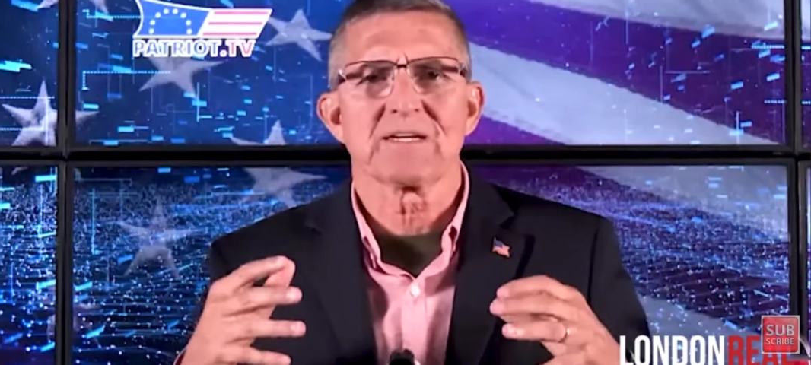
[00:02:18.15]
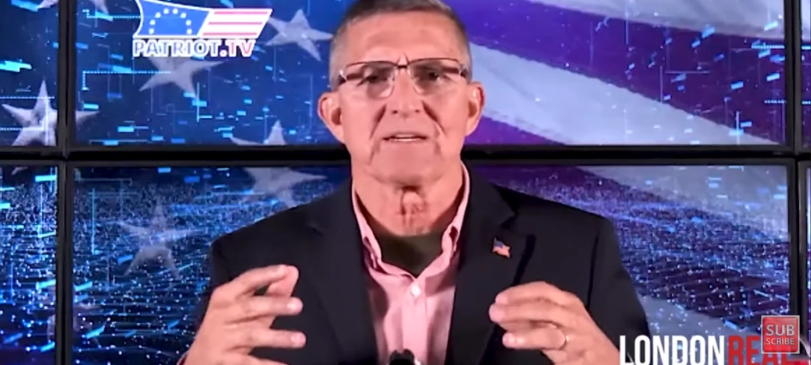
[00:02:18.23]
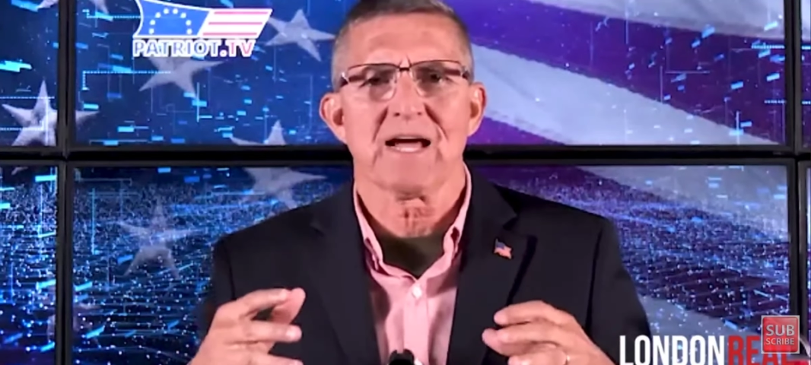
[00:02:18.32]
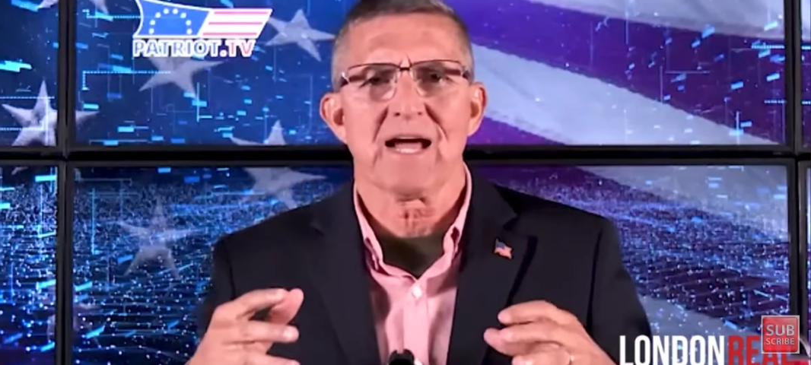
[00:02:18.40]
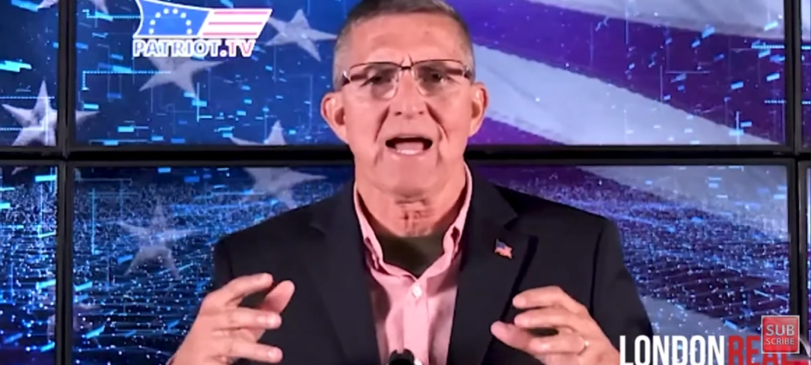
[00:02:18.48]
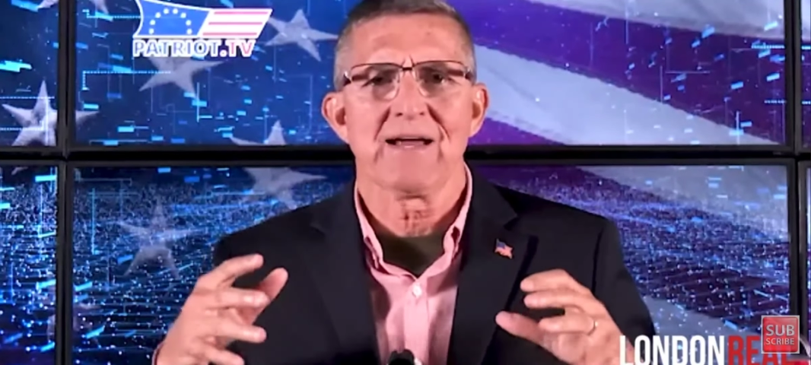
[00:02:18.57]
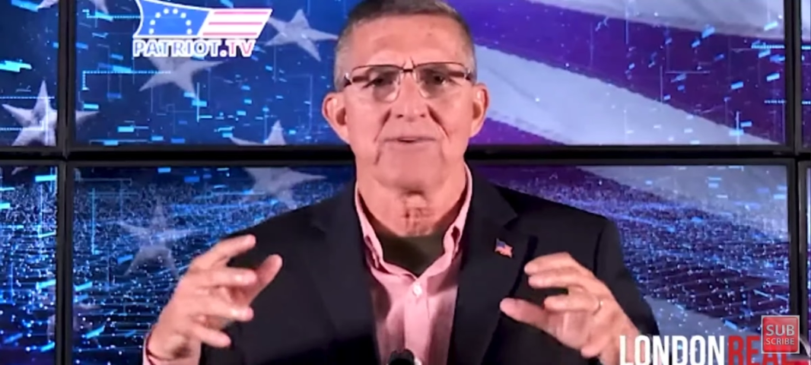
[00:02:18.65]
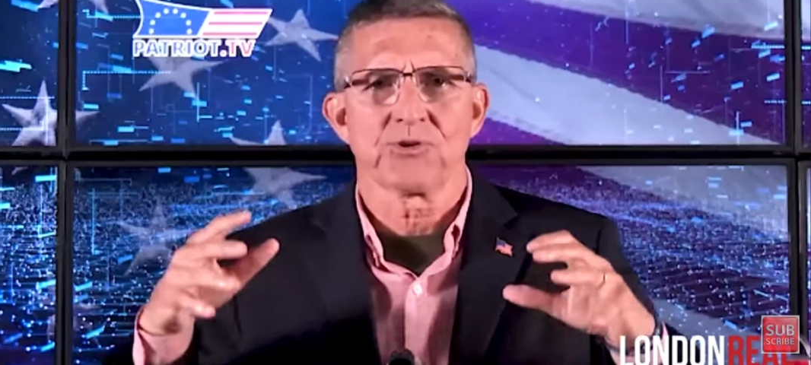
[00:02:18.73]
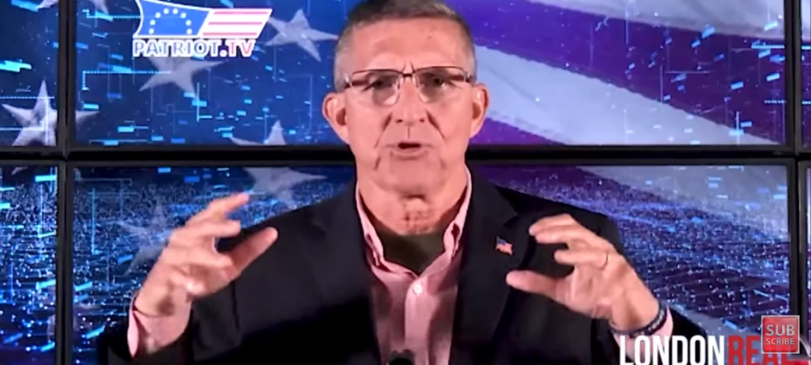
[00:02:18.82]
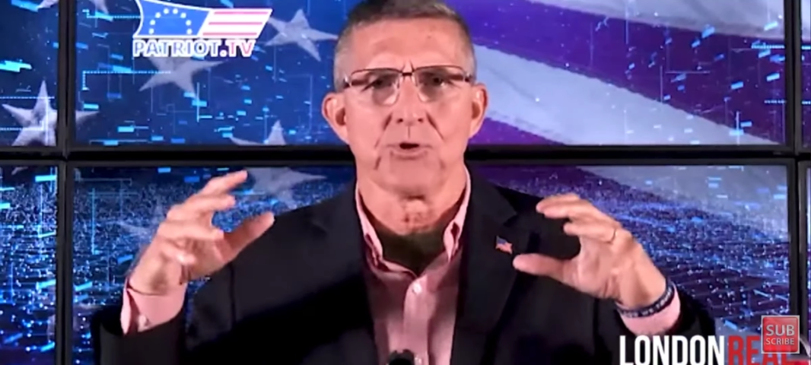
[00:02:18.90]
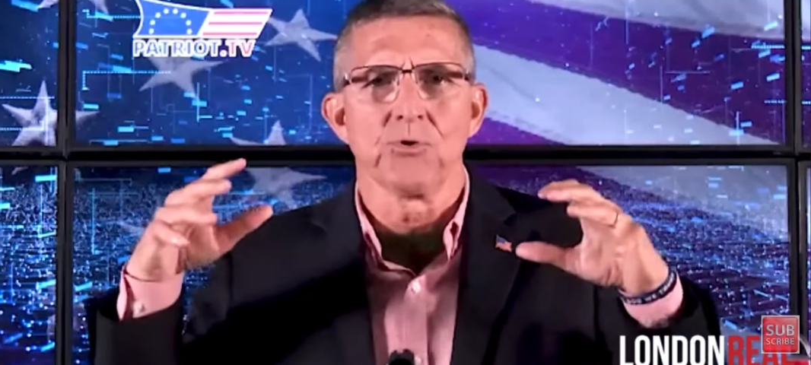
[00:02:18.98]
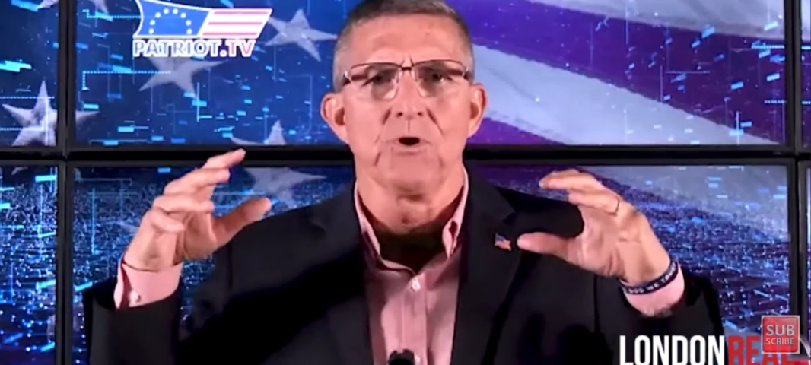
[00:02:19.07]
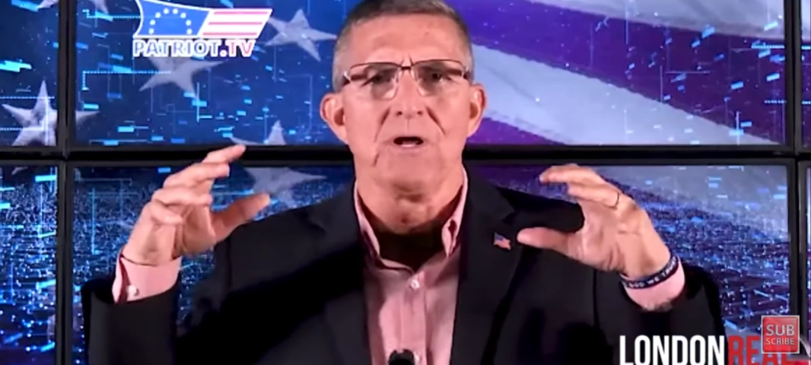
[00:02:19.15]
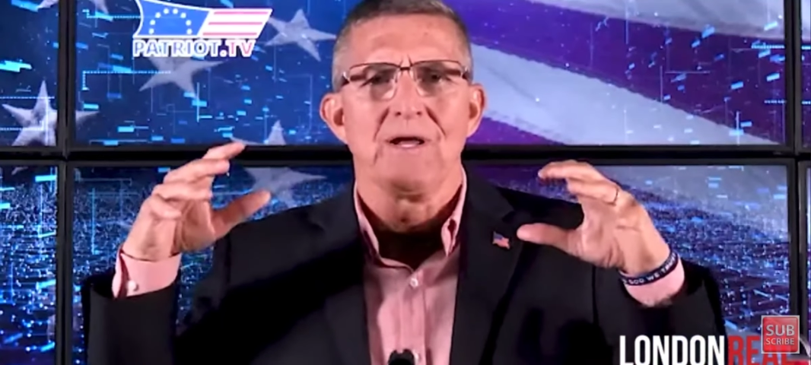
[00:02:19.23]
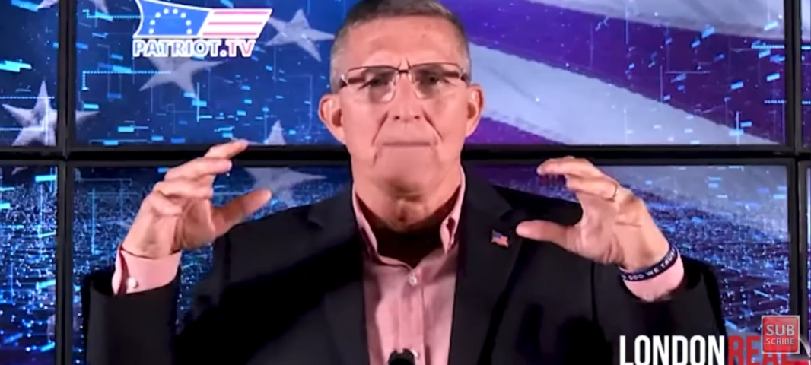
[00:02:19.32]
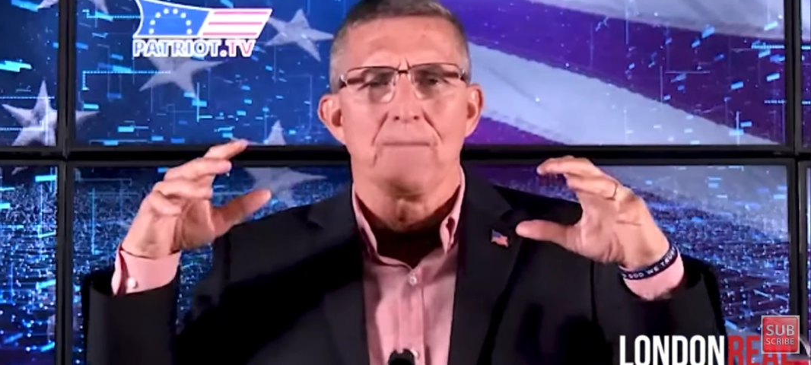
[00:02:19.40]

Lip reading: designed to